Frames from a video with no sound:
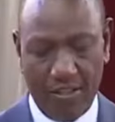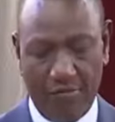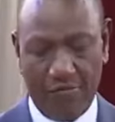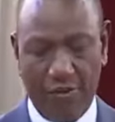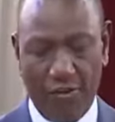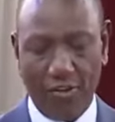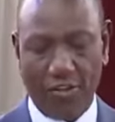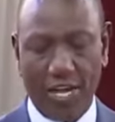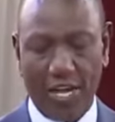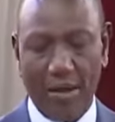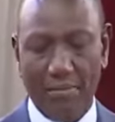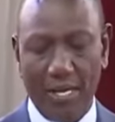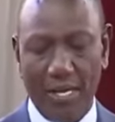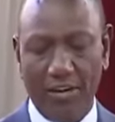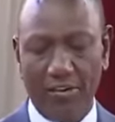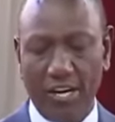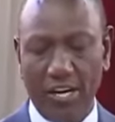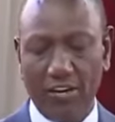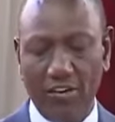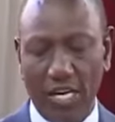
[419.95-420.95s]
The
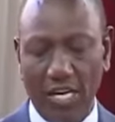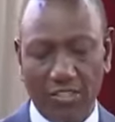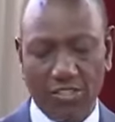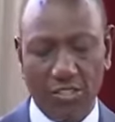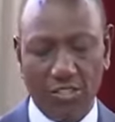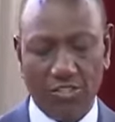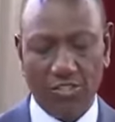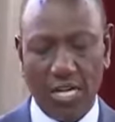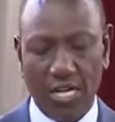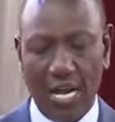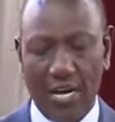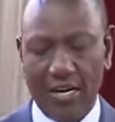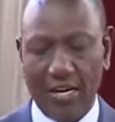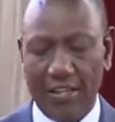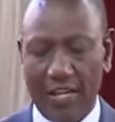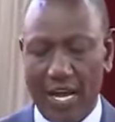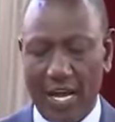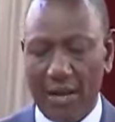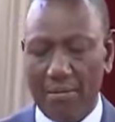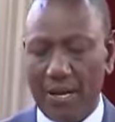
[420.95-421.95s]
forthcoming regulations
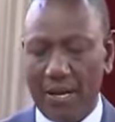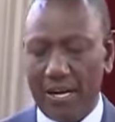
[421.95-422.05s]
under the